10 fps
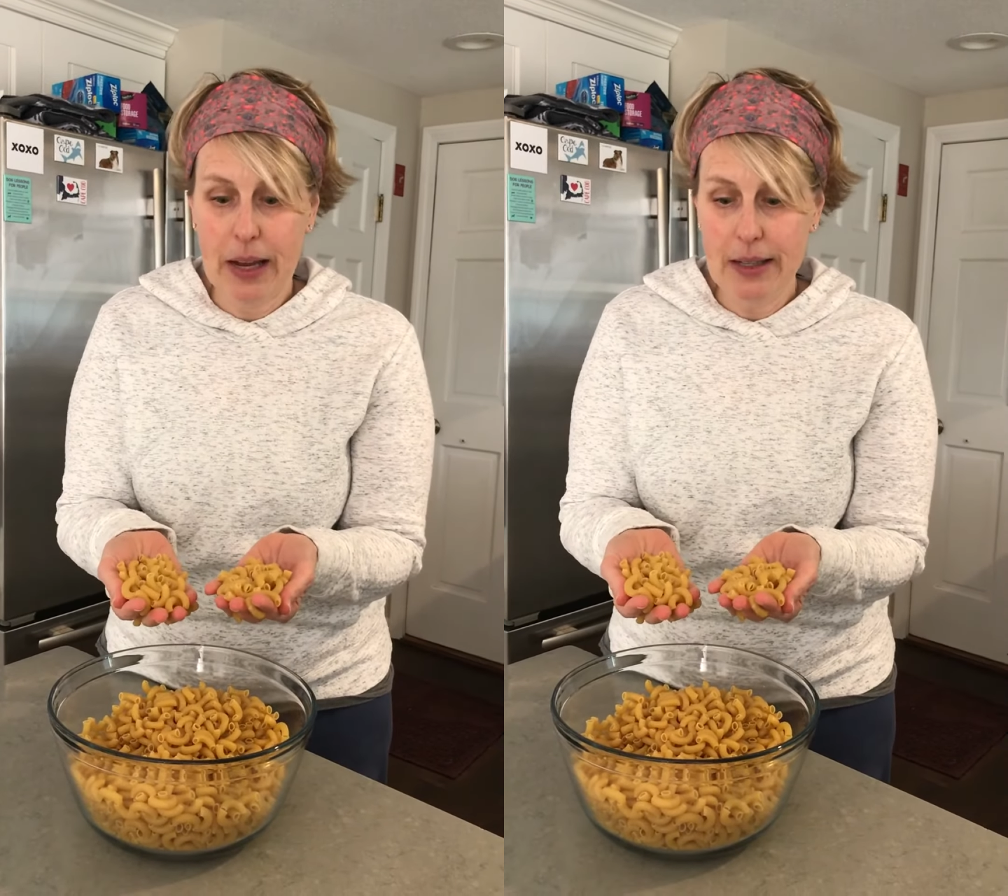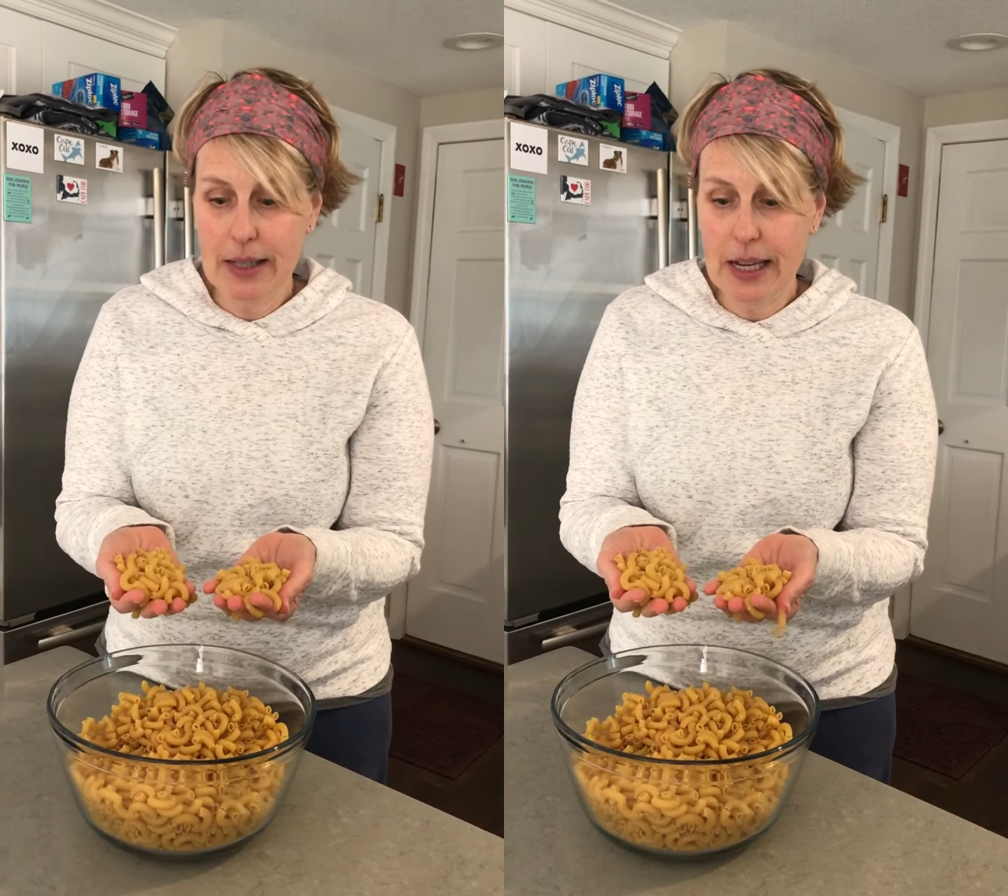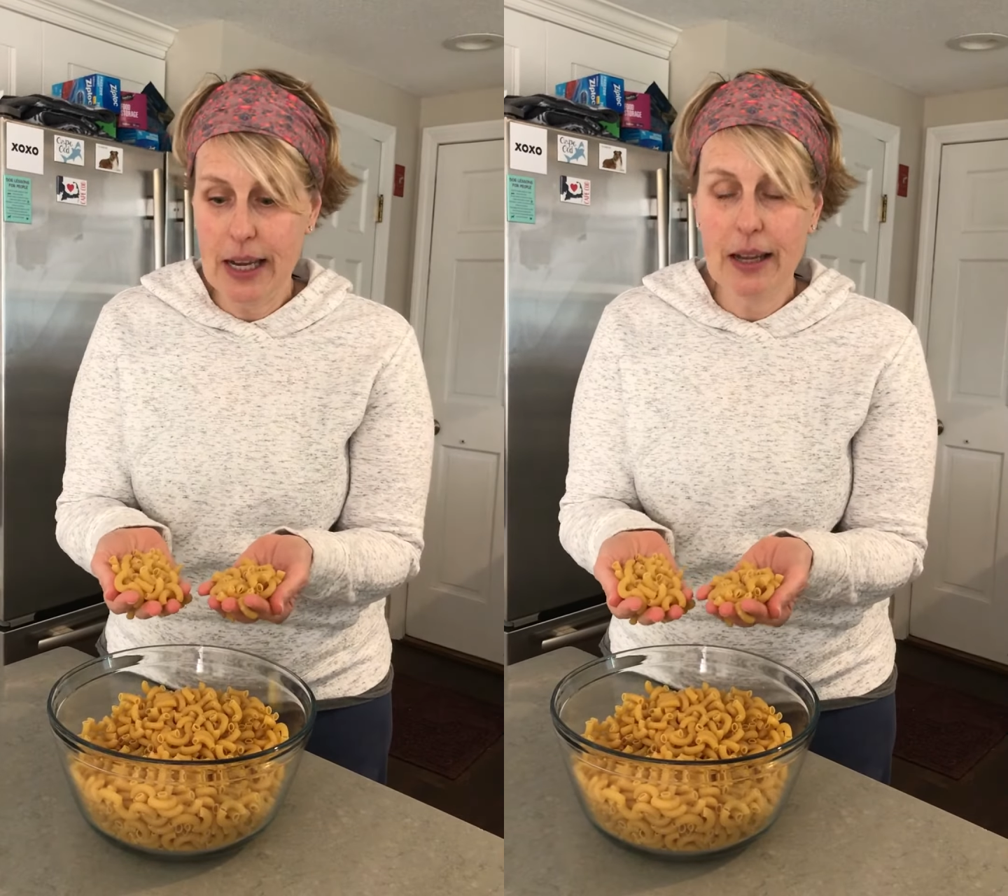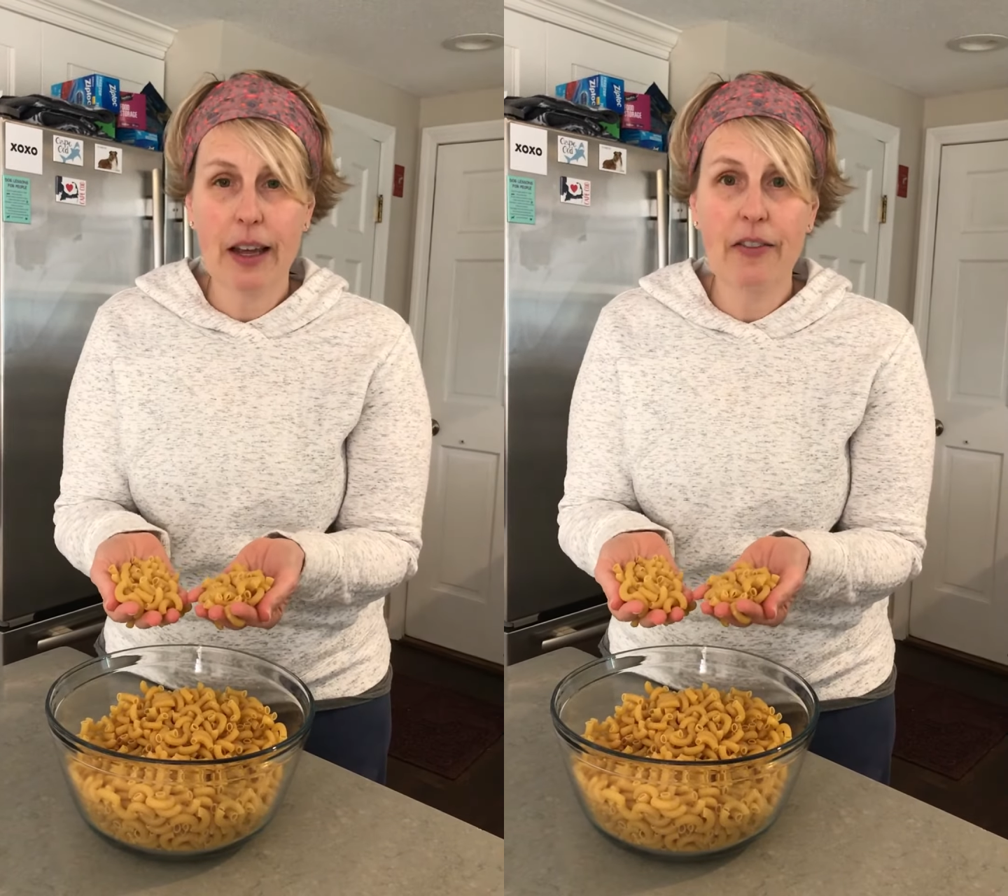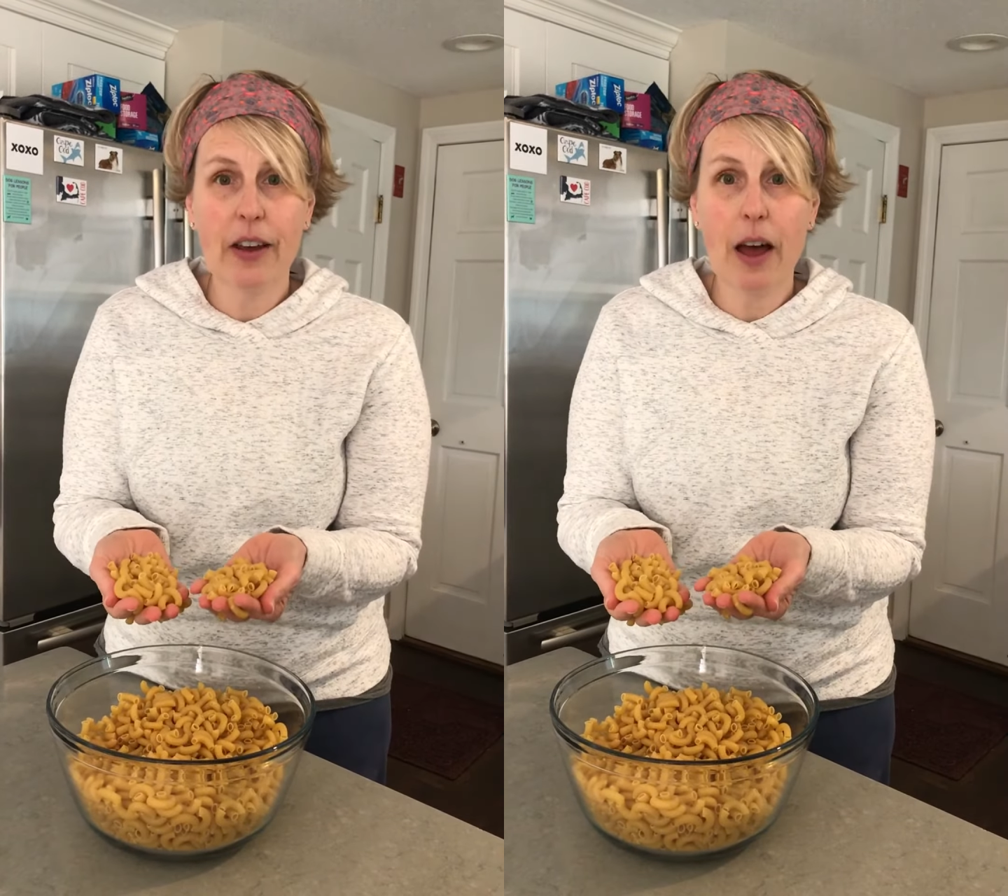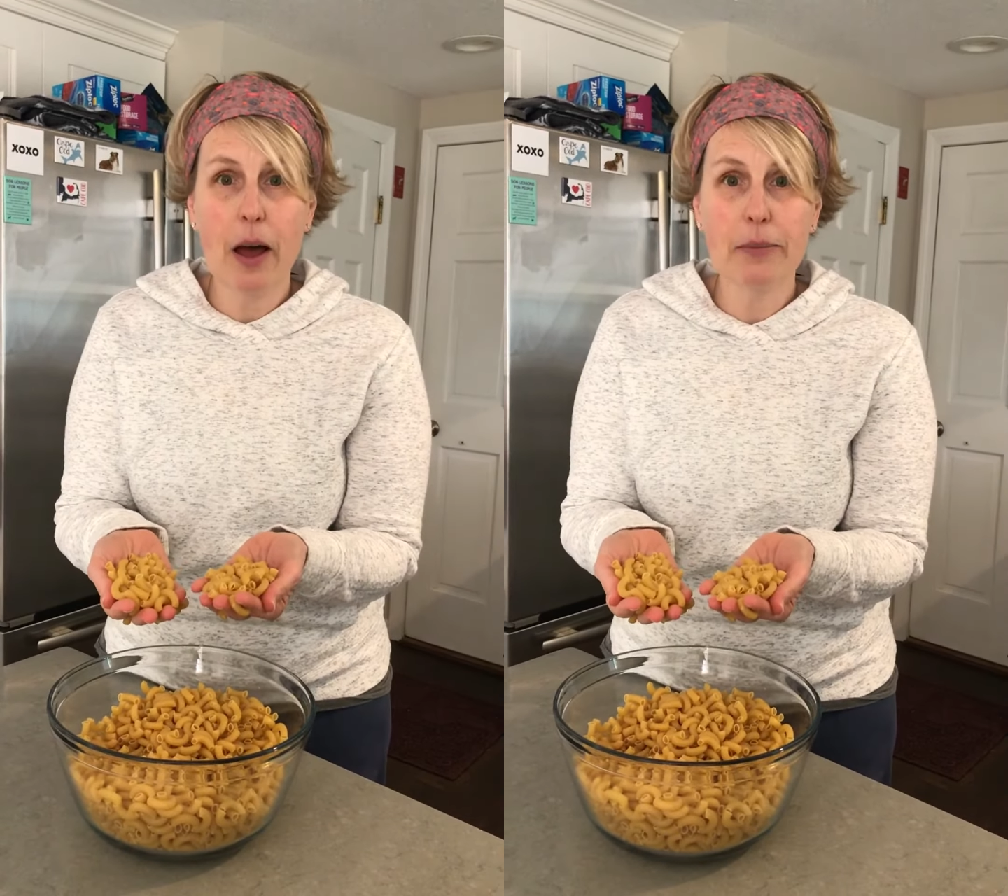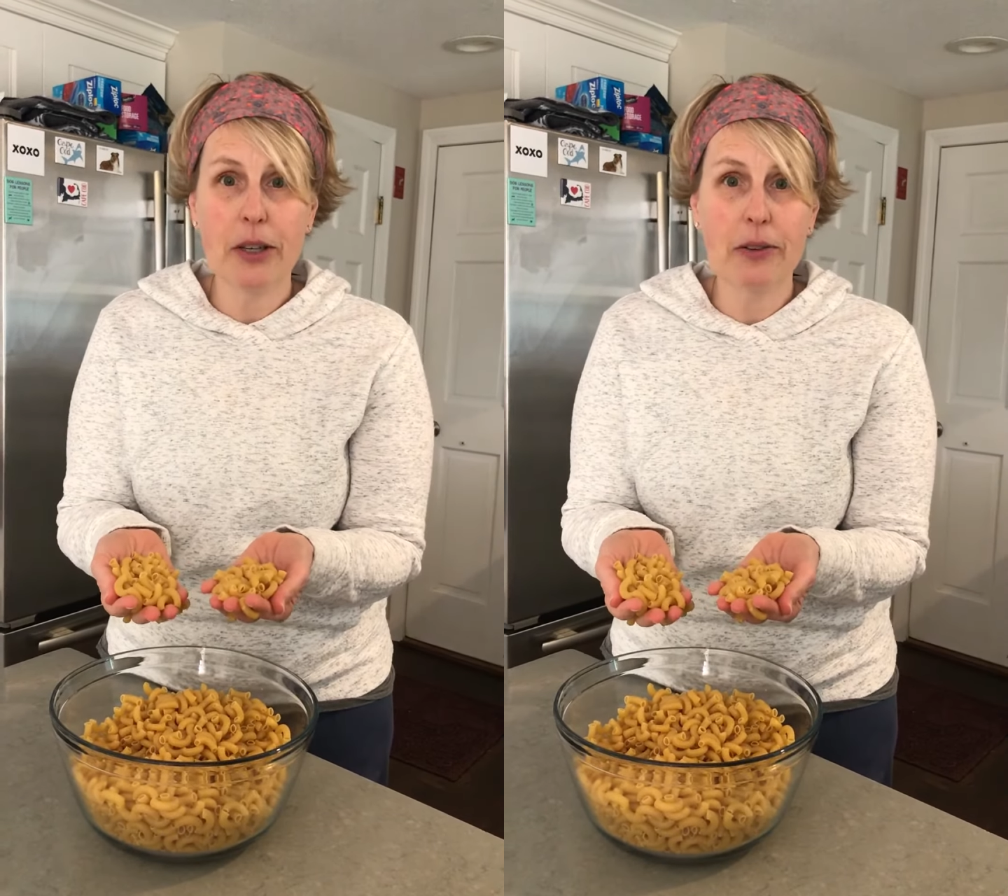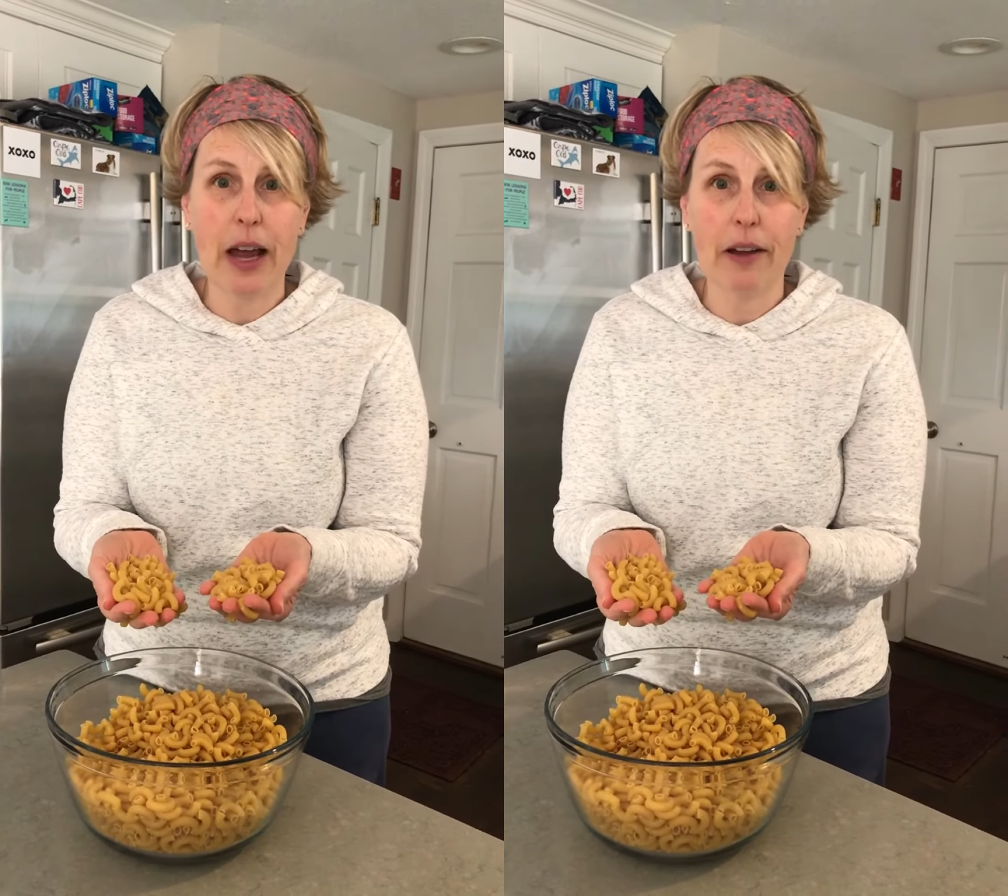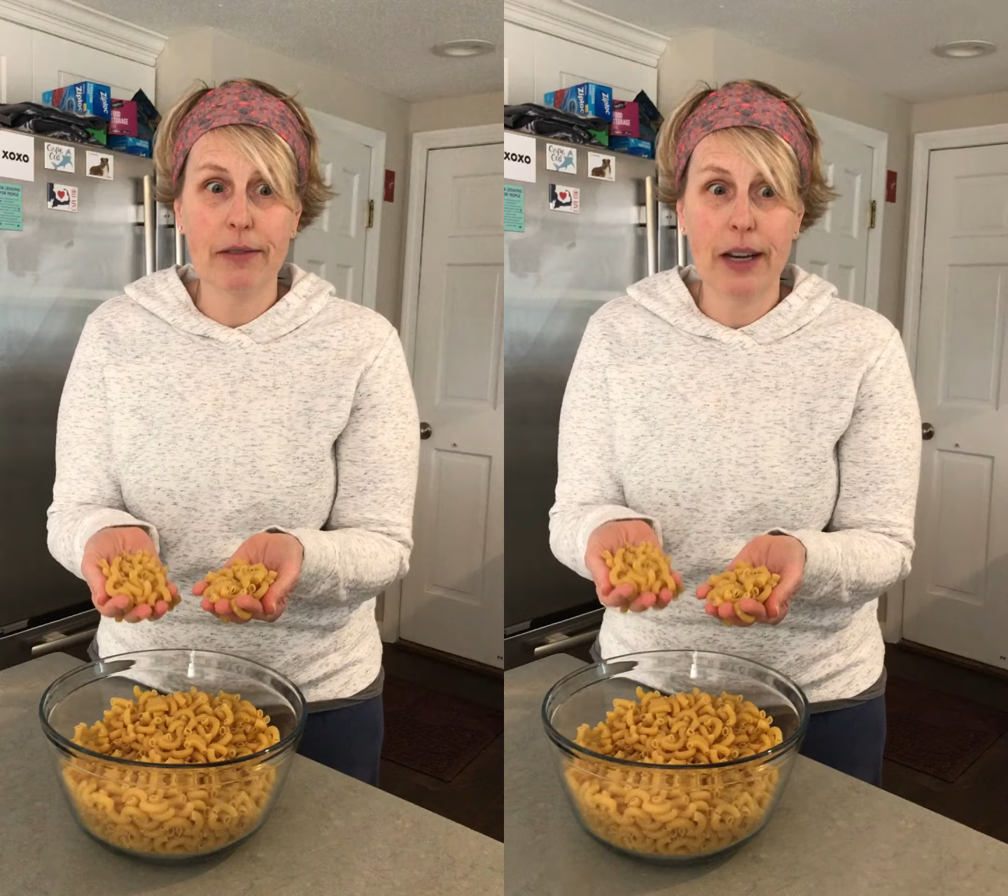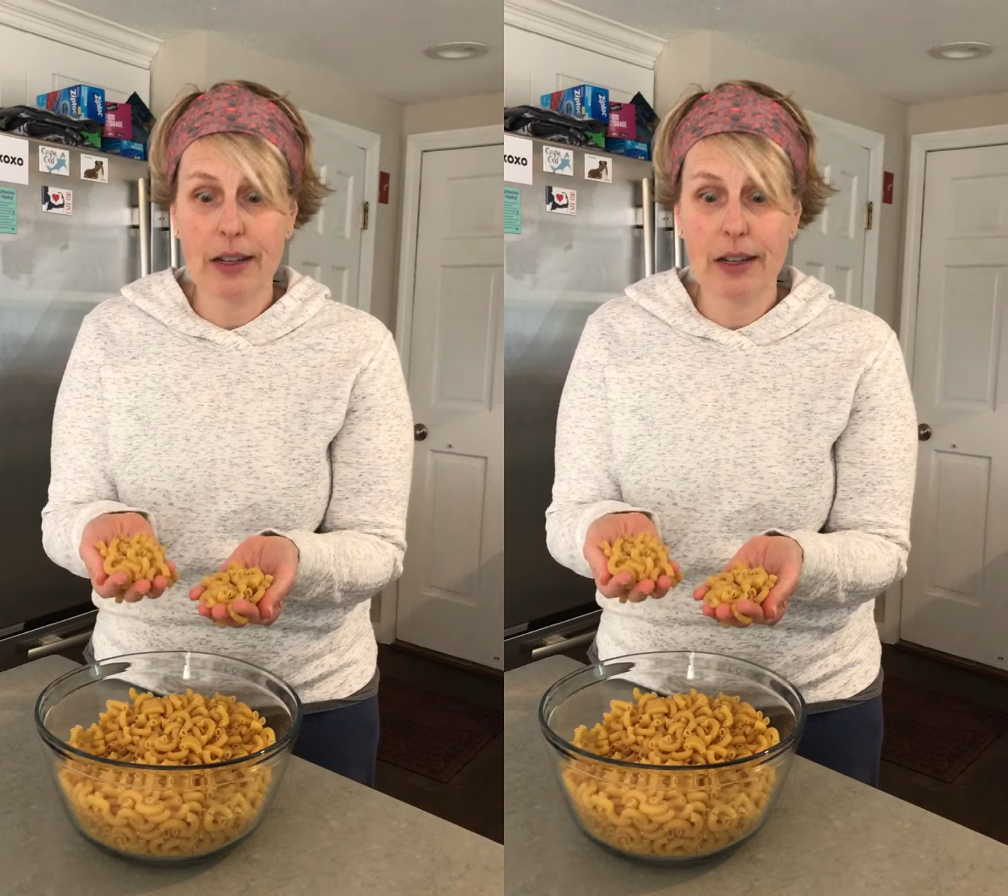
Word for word: and see if it calms you down.